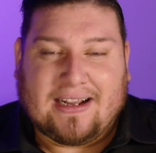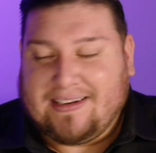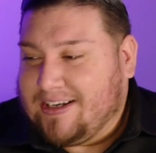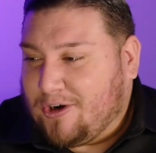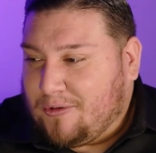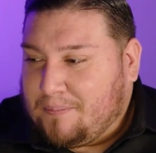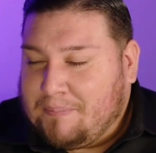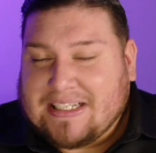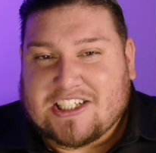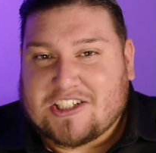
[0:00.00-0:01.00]
you know,
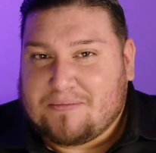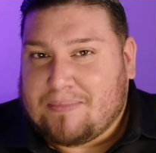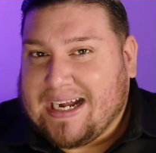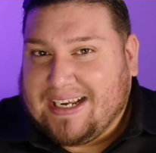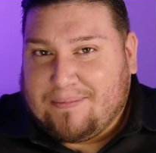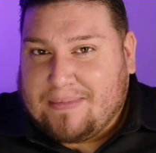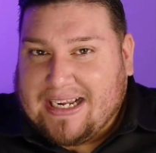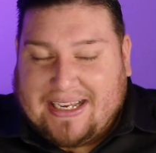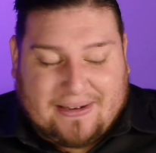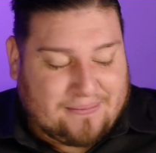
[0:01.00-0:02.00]
miss my
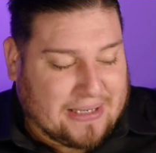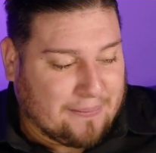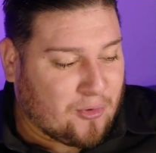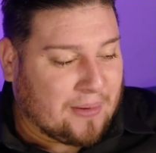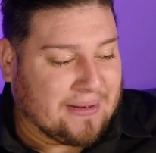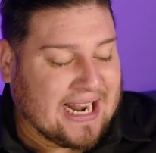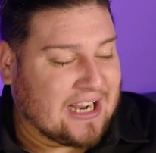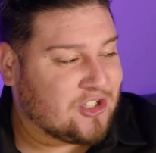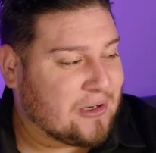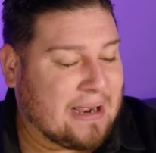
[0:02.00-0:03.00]
appointment
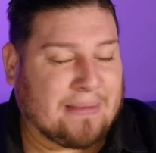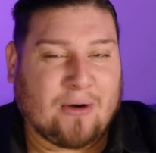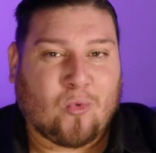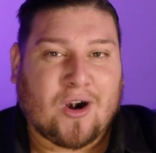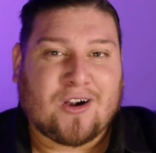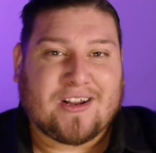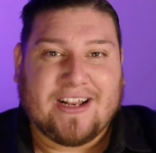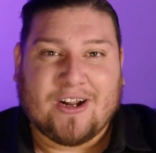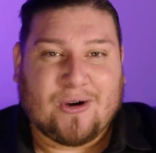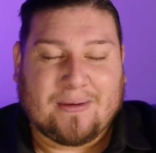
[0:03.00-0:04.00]
at my work.
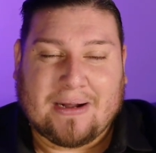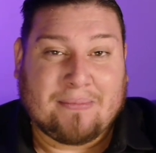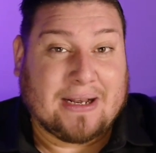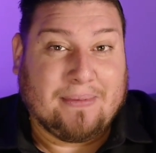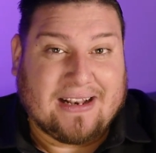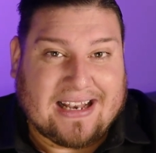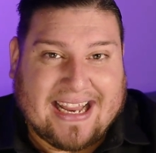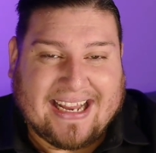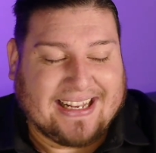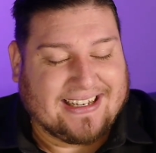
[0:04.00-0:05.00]
You know, I'm going to be
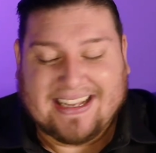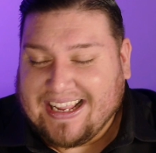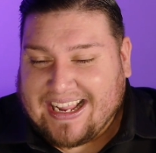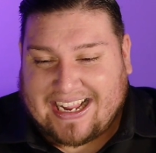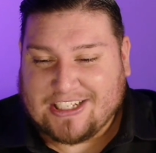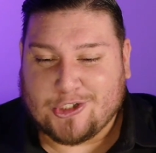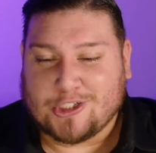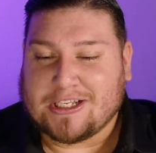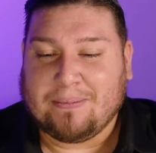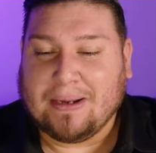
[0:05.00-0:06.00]
late and it's
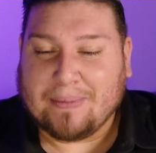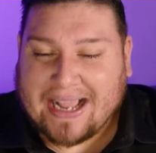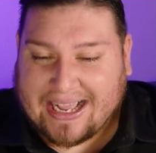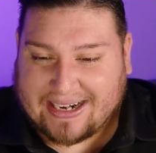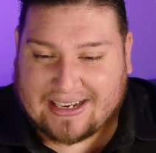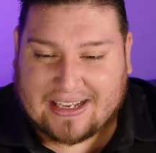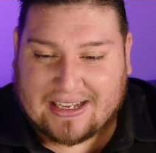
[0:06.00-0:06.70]
just going to be bad."